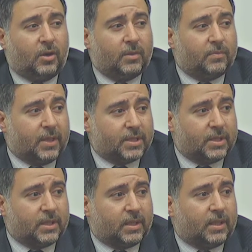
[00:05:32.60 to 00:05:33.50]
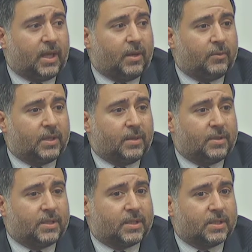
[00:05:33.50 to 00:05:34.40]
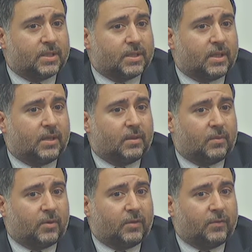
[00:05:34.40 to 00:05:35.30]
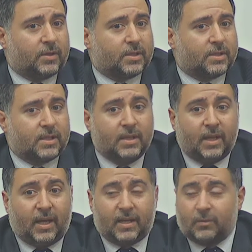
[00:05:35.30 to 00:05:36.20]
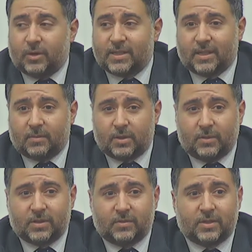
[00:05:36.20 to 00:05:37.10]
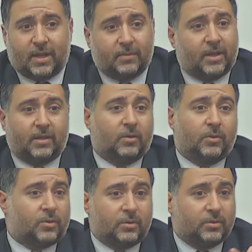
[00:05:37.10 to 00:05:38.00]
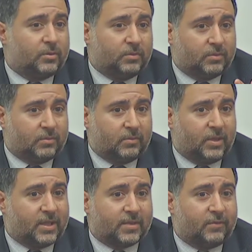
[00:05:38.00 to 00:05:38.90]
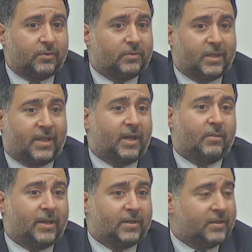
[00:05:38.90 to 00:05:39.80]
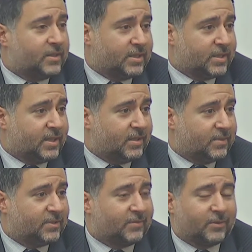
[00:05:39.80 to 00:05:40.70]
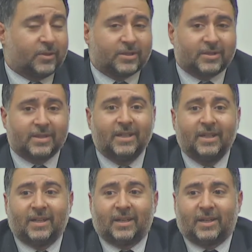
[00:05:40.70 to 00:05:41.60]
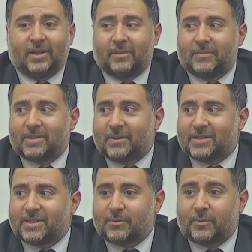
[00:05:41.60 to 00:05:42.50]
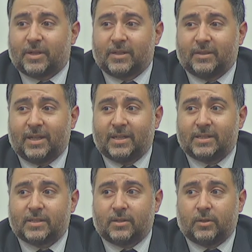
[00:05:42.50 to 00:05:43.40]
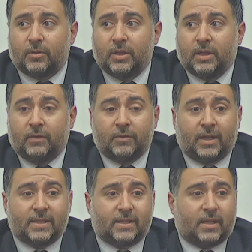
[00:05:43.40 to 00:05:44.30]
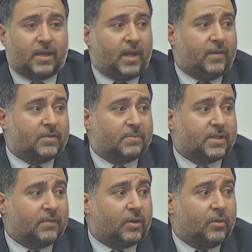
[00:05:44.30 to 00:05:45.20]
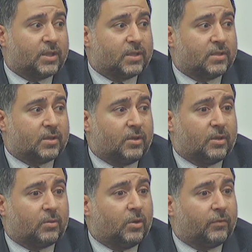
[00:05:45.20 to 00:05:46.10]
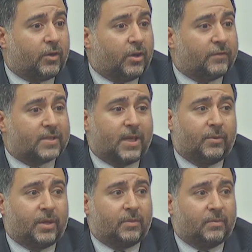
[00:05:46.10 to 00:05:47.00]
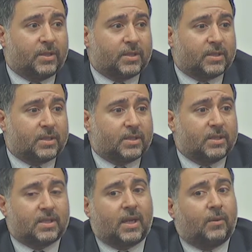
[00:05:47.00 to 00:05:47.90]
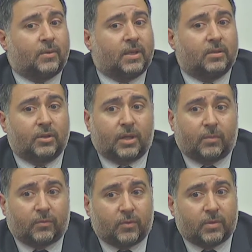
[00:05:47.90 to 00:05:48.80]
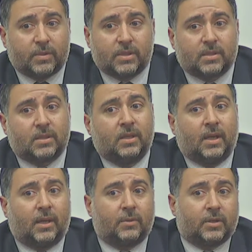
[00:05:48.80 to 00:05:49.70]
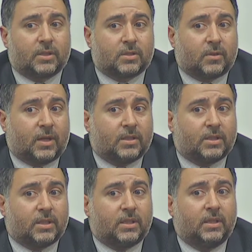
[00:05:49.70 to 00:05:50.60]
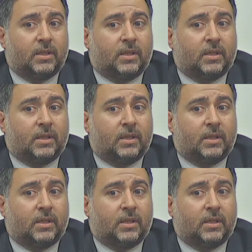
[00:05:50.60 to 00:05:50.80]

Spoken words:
budgeting and how we come to decisions and kind of the broad functions. I didn't want to take up too much of your time kind of going through things if you didn't care about any of this and just had specific questions, especially since we're running late. So if you guys have specific questions on the role of our office, how we come to budget decisions, how we look at performance, how we look at strategy,